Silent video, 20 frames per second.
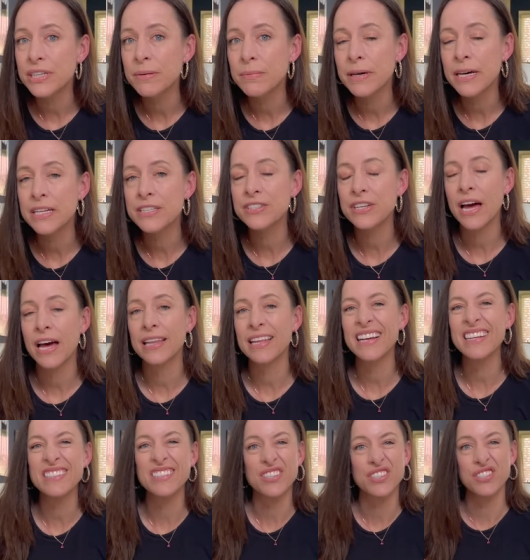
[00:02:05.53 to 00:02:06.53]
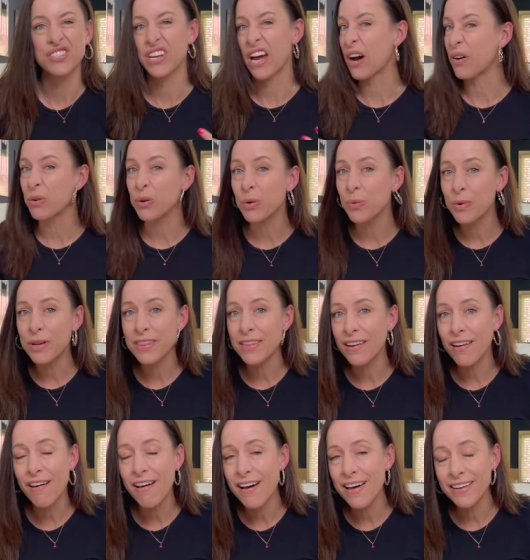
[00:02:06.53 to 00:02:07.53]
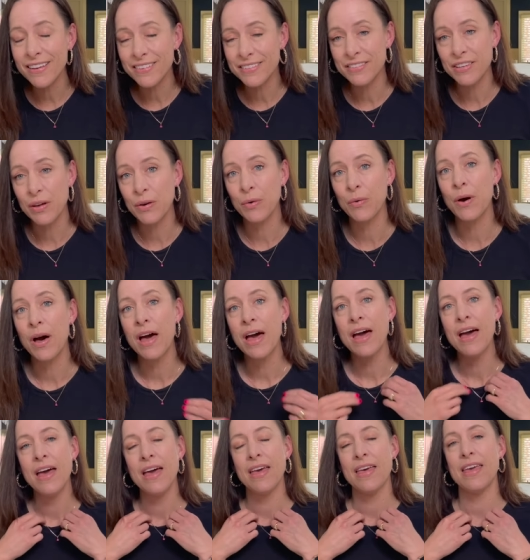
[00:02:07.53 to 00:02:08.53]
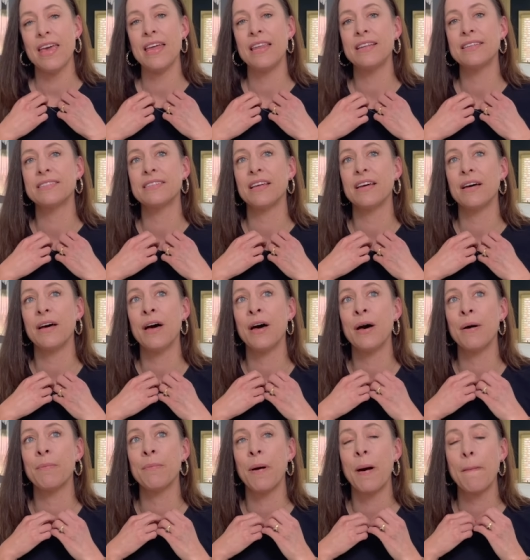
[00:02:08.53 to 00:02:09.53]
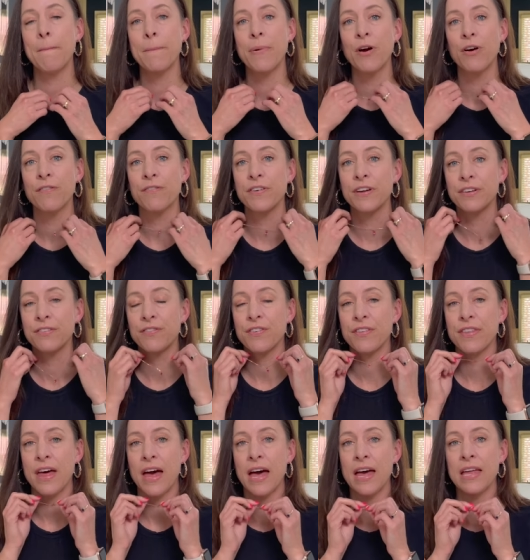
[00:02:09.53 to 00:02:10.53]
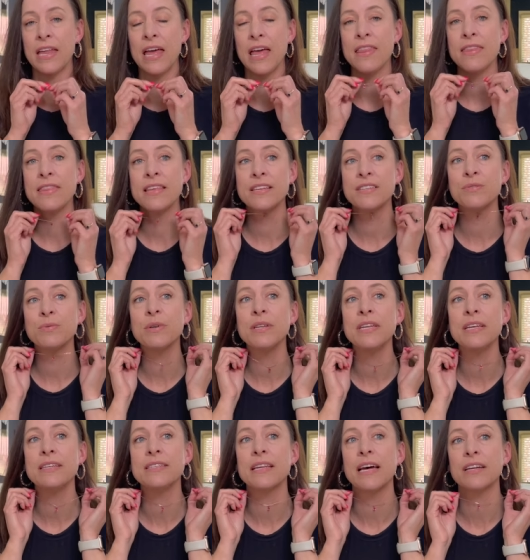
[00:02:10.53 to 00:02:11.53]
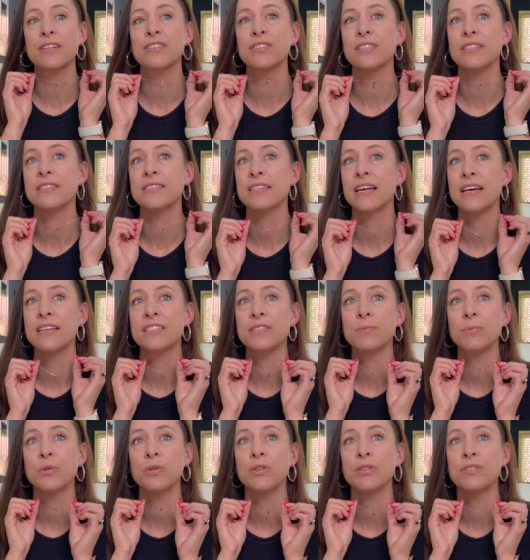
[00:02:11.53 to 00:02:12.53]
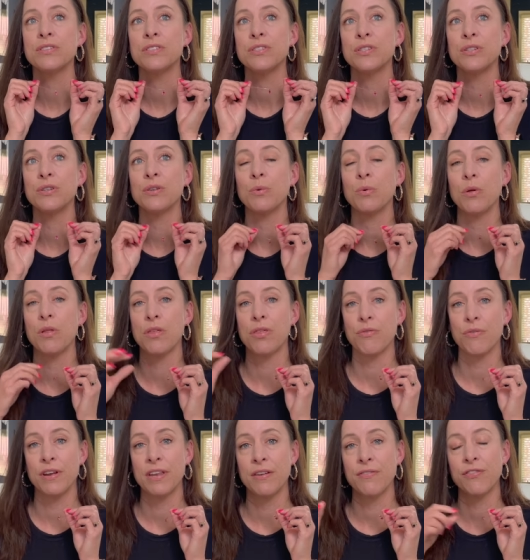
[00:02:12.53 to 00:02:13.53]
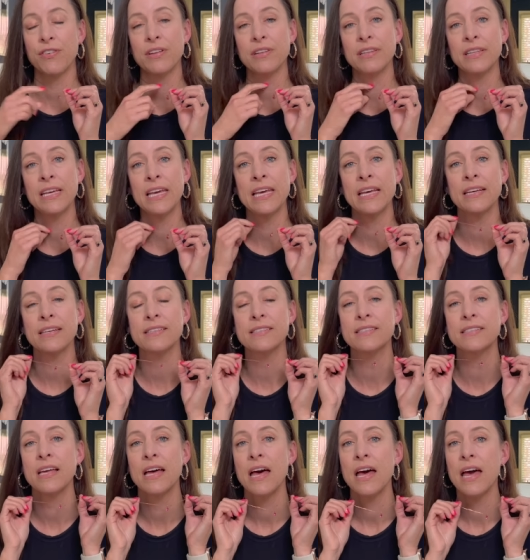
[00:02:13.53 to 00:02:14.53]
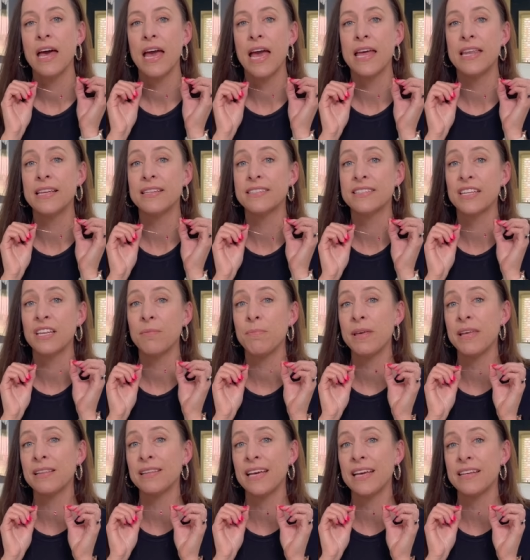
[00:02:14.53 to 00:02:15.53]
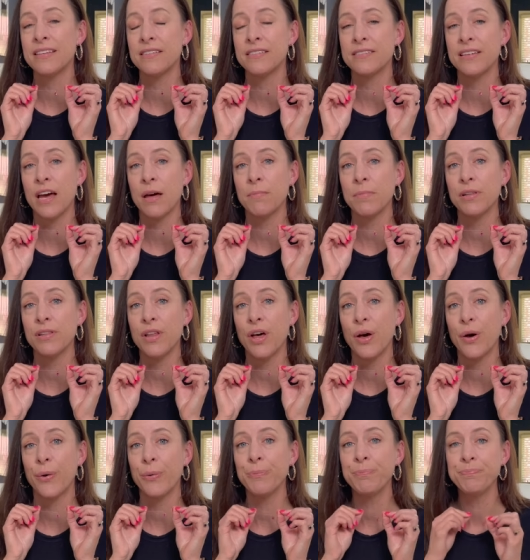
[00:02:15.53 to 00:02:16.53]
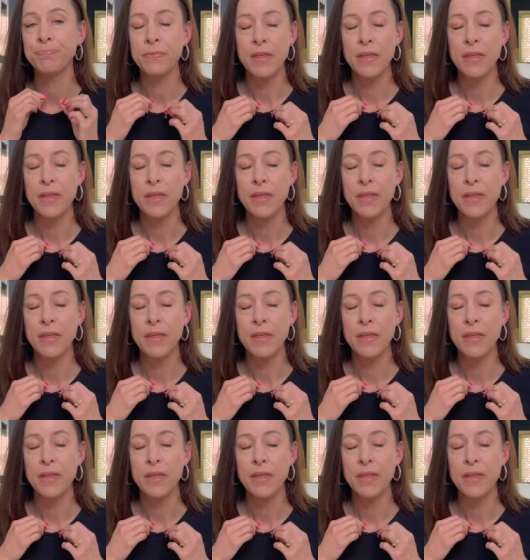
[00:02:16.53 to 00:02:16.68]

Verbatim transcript: much. I like to shower with it on. So it is um, perfect for that. And this one is actually sizable to three different links and it's gonna be linked down below.